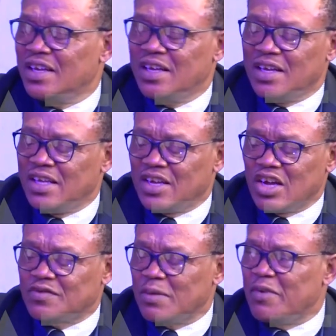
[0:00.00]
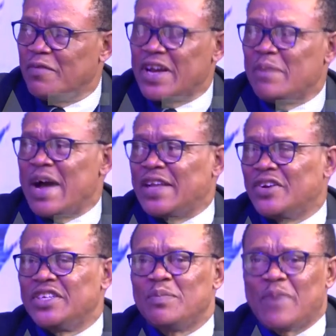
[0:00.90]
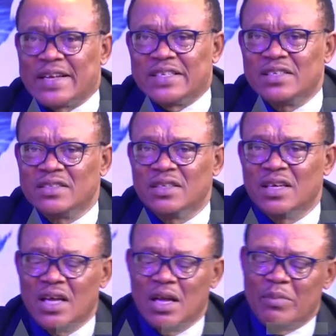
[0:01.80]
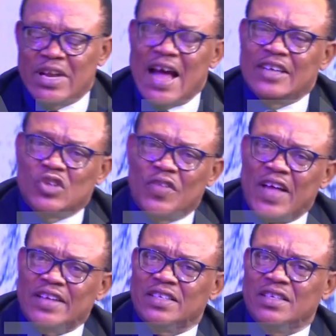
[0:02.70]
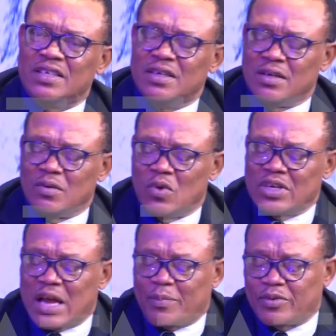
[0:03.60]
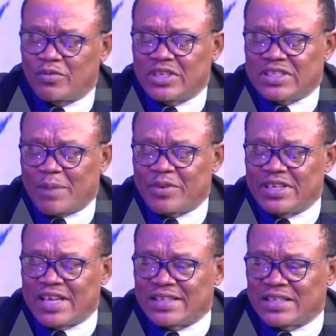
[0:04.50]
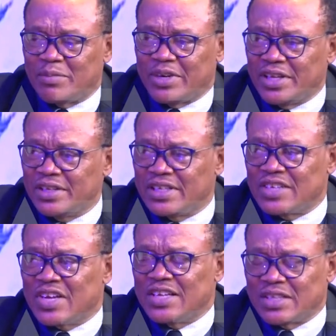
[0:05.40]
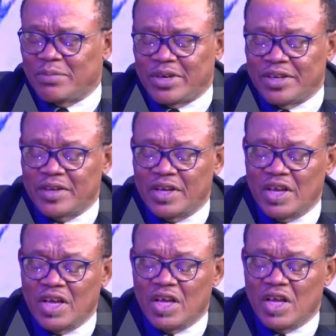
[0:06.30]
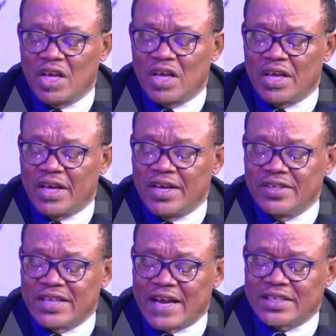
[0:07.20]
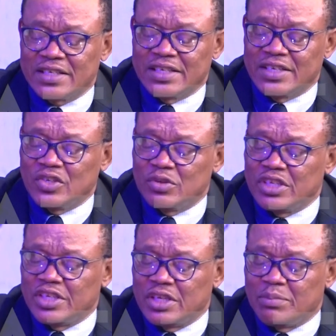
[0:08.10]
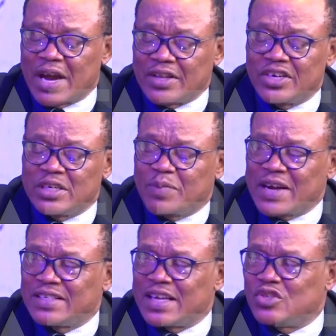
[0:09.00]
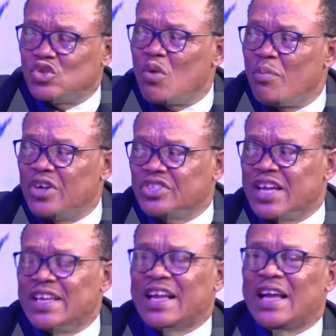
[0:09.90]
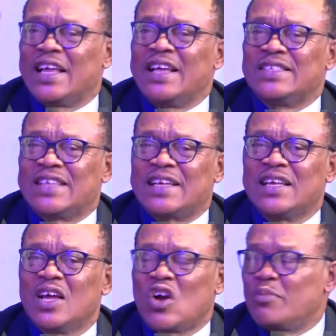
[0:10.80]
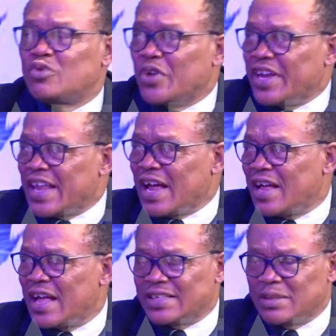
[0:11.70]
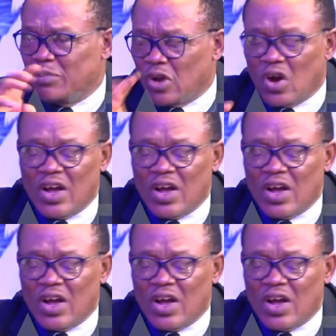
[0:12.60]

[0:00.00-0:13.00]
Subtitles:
He comes from a very minority party. But I thought that what is happening in the Assembly, National Assembly, is that the minority parties are so much that they can exert, come together as a bloc